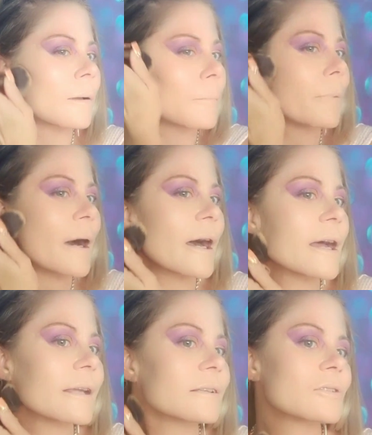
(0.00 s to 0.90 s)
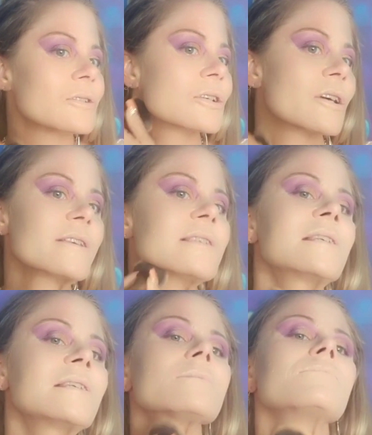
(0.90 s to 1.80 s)
but
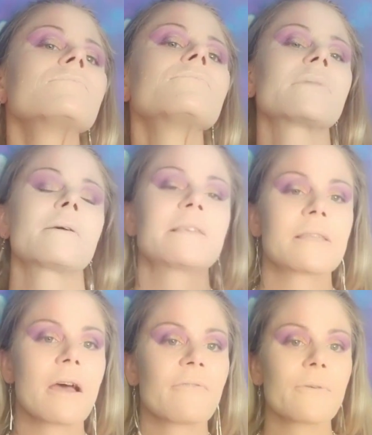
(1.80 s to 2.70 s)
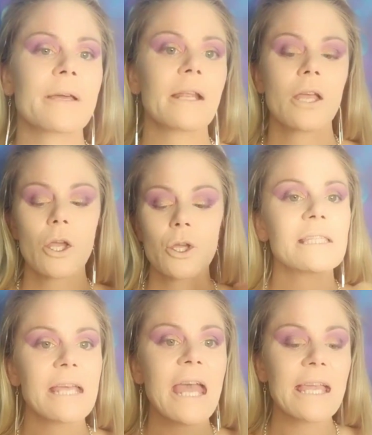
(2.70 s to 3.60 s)
just, let me stop for a minute.
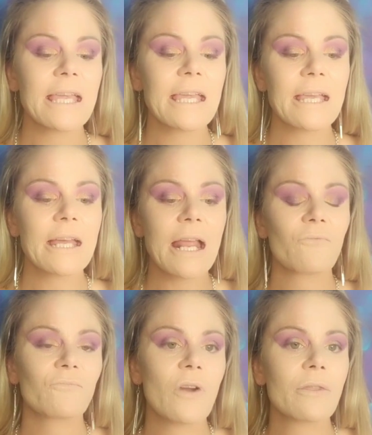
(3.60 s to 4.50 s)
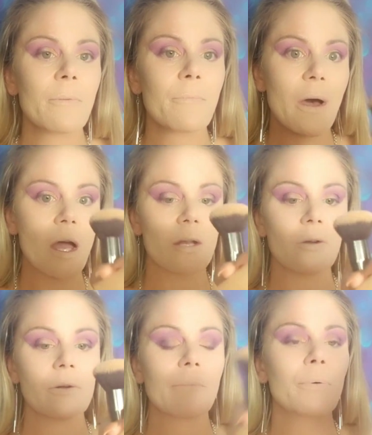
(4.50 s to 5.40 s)
Taking it from the
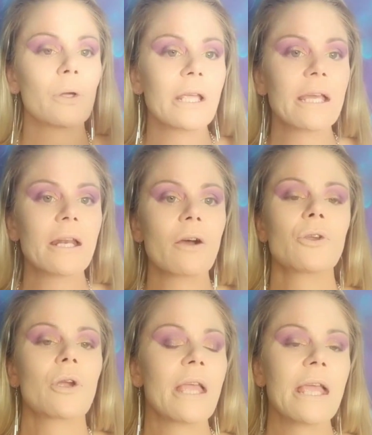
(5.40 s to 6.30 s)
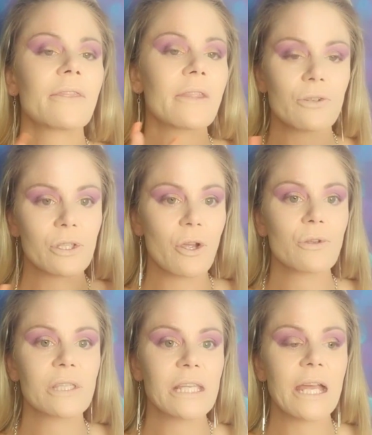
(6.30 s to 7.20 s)
bottle and putting it on your hand, there's no
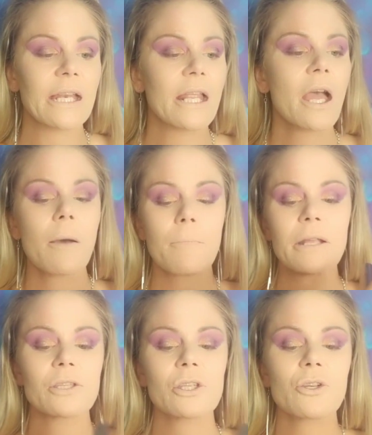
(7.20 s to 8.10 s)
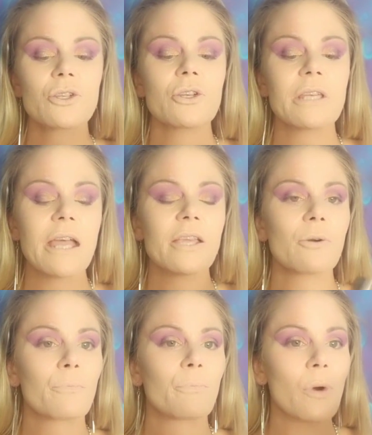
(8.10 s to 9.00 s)
scent. But as soon as you take
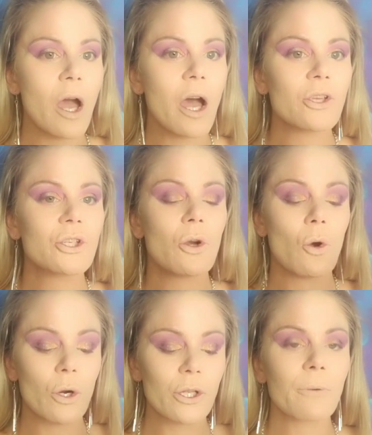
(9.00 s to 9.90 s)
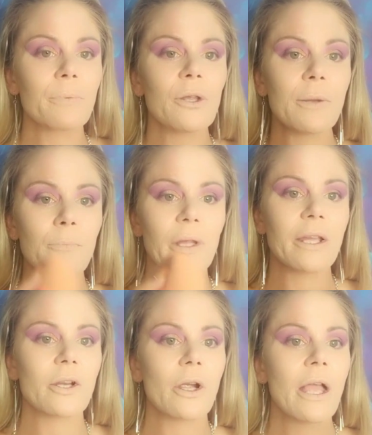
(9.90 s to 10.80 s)
your brush or your Beauty
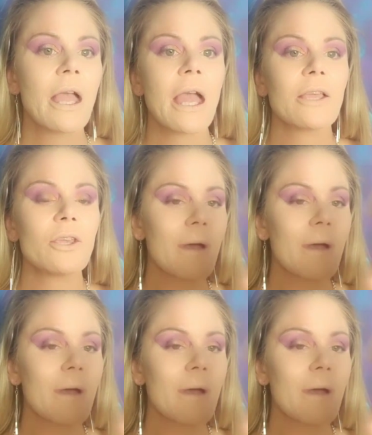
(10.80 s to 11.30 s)
Blender and you